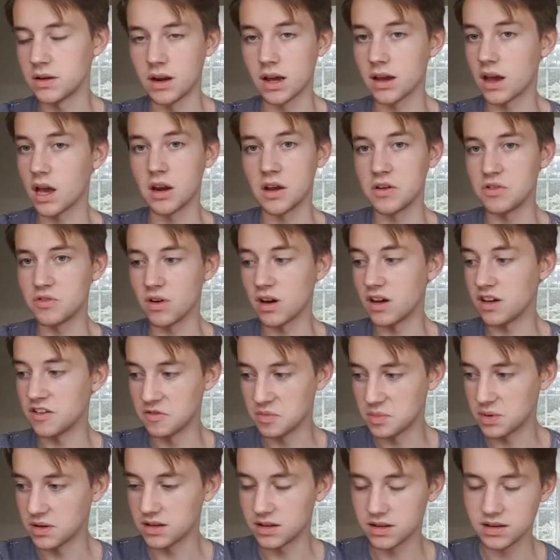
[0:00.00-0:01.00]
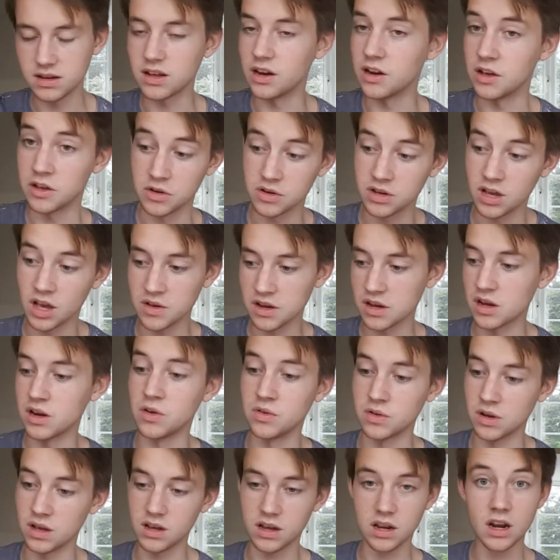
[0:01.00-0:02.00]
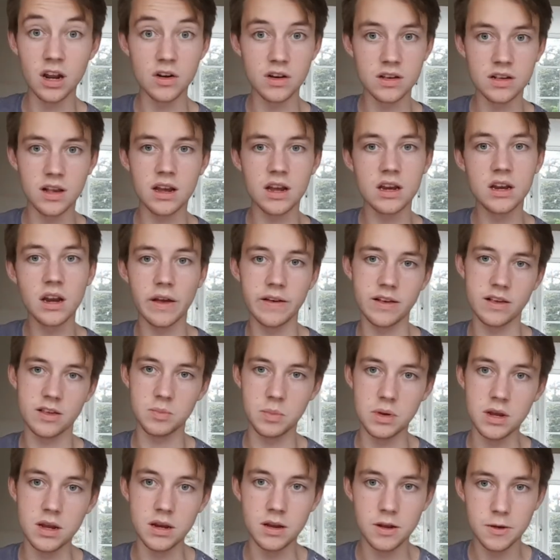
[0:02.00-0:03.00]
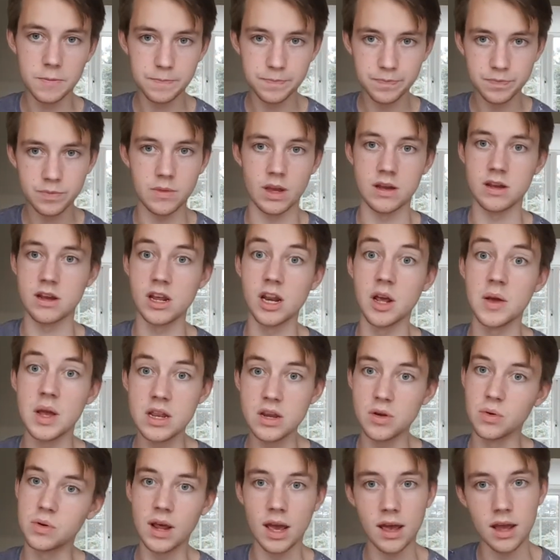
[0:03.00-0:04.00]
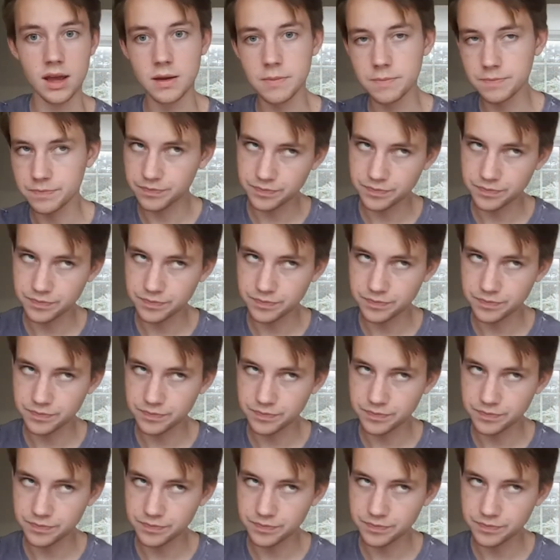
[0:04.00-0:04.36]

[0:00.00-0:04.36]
Like I don't drive, but you're going along at, just like a nice speed, like, in your day.